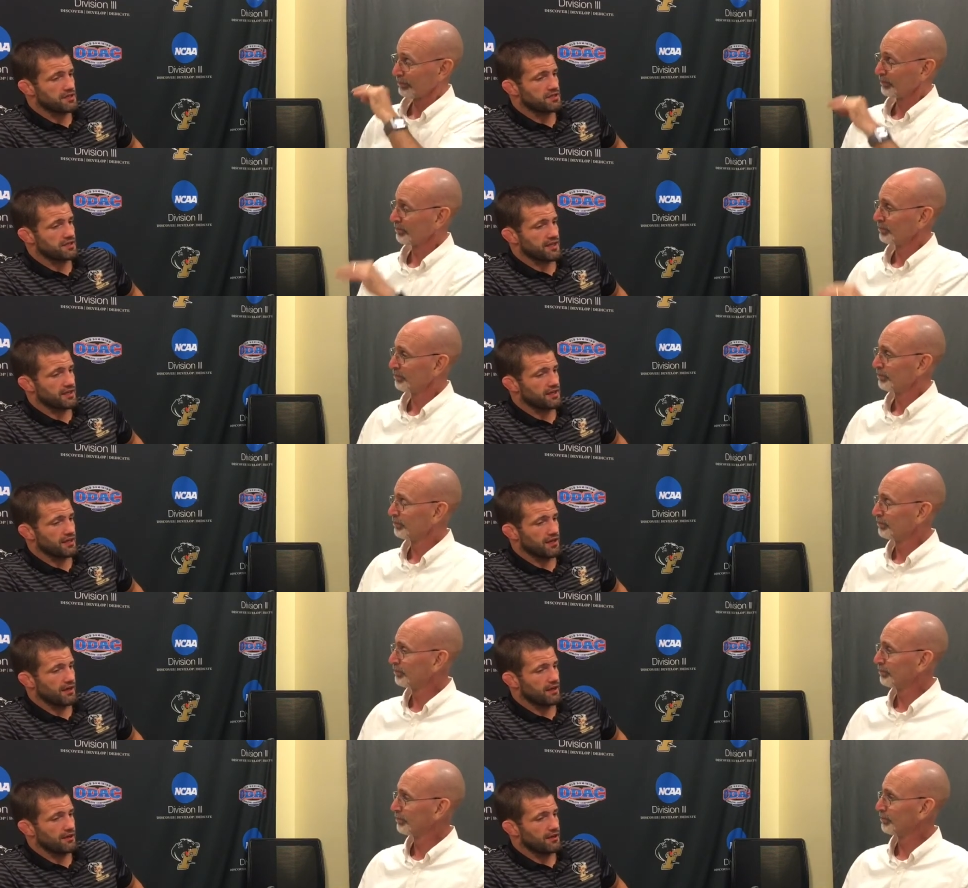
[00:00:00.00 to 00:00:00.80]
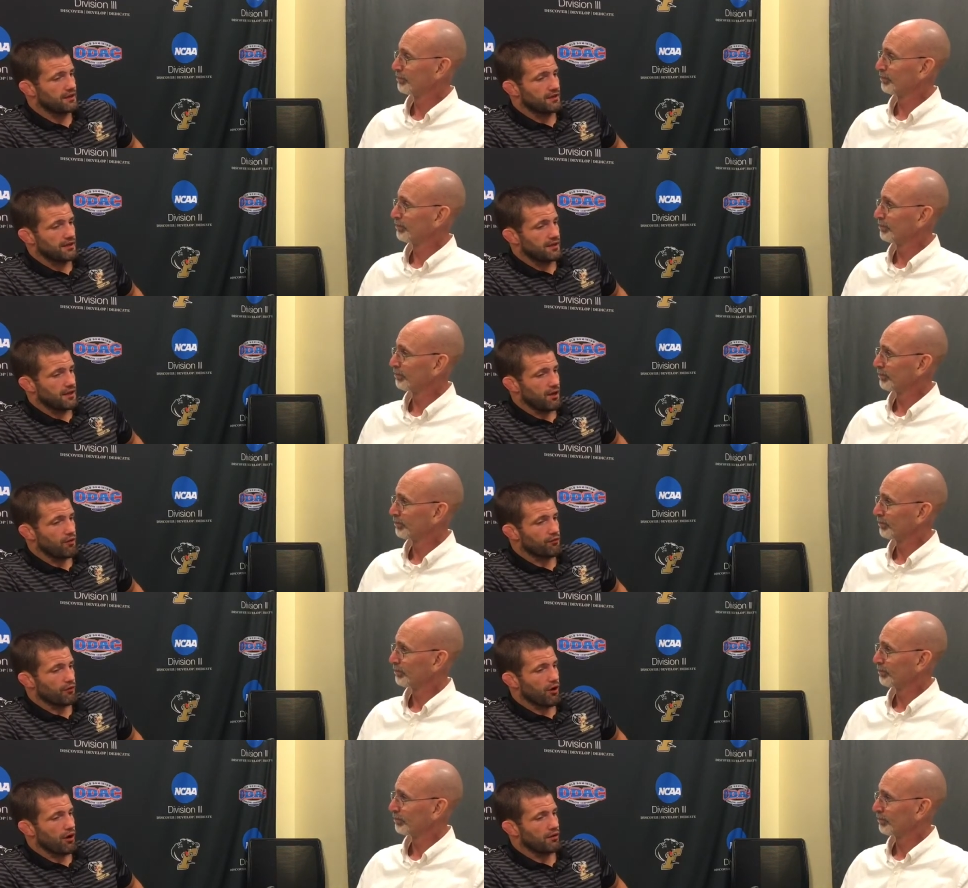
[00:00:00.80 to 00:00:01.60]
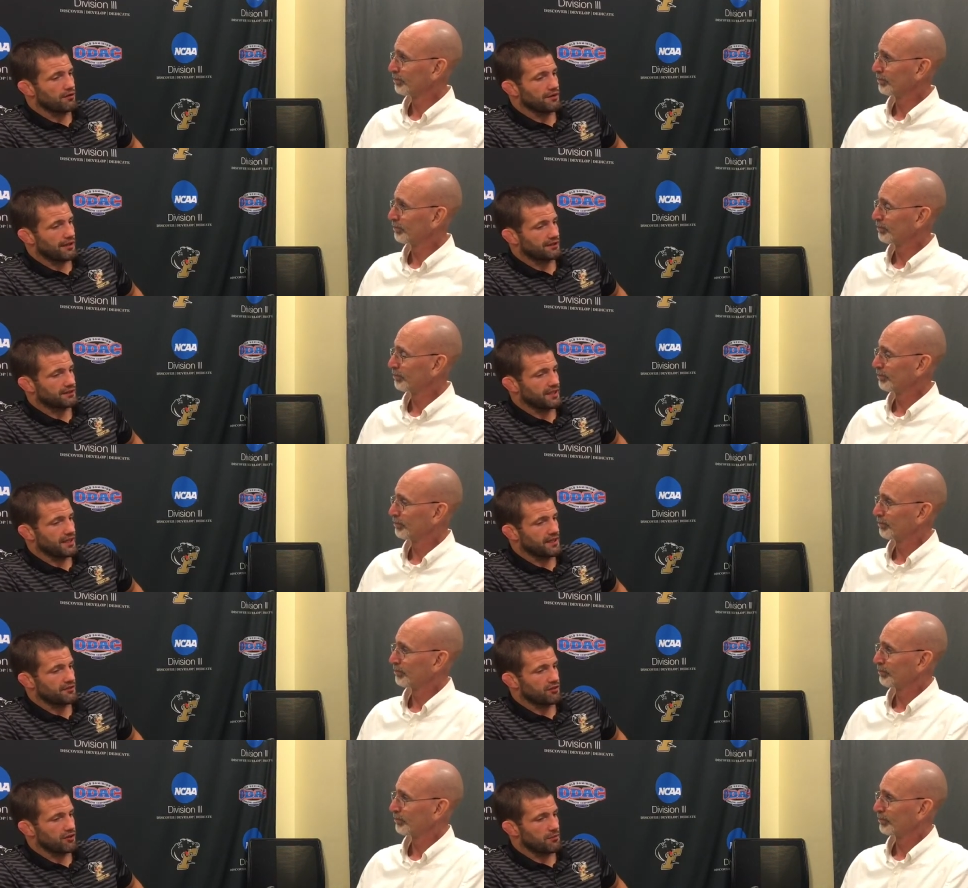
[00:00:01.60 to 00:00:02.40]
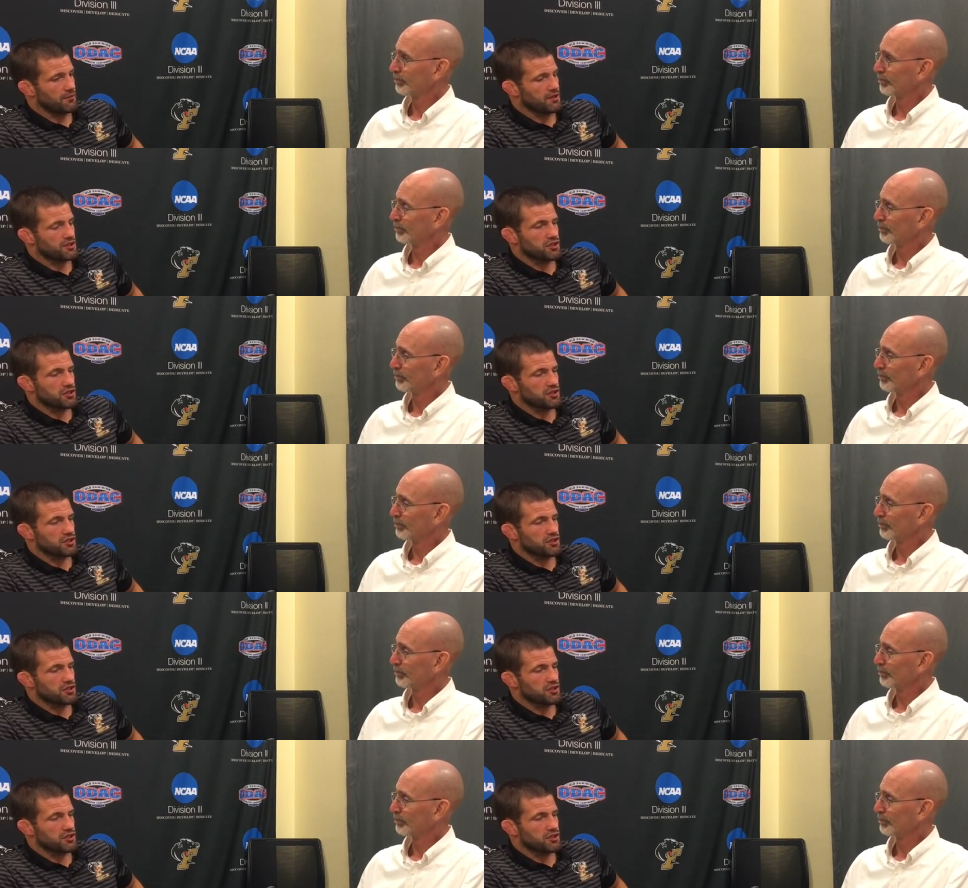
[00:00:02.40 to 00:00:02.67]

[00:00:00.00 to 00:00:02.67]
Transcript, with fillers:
Speaker 1: I just think uh, overall it was outstanding tournament.